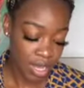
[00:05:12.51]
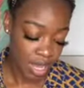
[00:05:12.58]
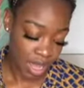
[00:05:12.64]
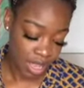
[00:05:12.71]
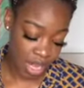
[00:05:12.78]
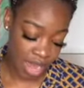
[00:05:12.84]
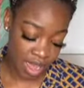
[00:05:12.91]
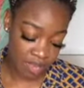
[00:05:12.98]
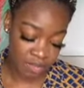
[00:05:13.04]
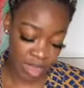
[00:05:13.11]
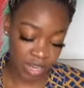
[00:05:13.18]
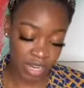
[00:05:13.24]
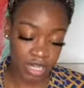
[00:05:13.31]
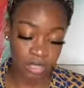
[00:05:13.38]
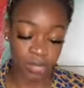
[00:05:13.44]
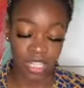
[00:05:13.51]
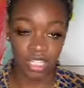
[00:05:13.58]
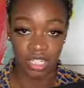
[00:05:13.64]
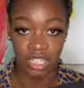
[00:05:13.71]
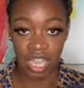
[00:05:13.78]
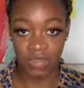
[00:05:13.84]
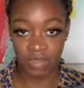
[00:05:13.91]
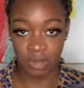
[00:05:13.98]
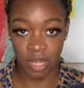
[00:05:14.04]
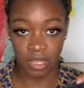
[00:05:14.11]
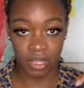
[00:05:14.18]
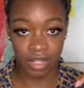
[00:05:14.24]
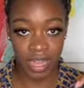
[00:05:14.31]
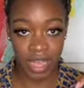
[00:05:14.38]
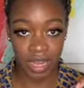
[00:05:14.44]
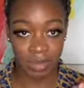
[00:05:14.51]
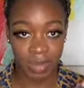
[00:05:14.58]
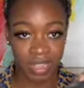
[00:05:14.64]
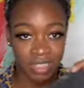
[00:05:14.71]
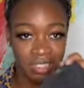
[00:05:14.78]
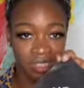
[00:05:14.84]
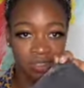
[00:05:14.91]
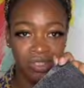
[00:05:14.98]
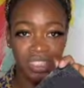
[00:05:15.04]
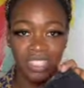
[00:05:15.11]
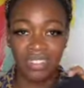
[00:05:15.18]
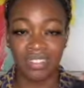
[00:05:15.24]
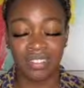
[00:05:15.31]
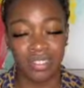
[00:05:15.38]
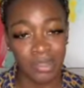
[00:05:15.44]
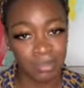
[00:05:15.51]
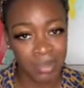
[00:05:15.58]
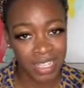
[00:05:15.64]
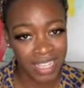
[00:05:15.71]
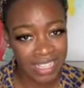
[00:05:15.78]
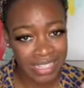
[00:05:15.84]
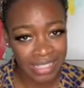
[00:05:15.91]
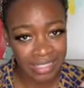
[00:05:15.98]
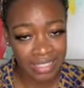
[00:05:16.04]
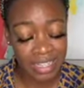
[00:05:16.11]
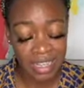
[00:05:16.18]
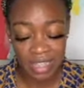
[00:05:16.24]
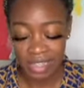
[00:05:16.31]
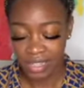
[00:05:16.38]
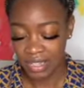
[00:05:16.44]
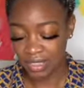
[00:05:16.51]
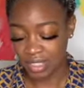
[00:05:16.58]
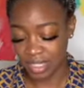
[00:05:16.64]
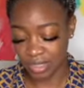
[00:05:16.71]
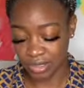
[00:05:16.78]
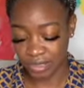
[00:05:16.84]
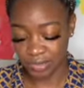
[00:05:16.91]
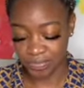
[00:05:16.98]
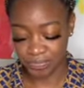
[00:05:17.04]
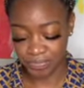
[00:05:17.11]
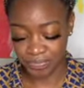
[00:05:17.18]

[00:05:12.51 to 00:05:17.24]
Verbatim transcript: And then I have my graduation cap from undergrad, because no justice, no peace. So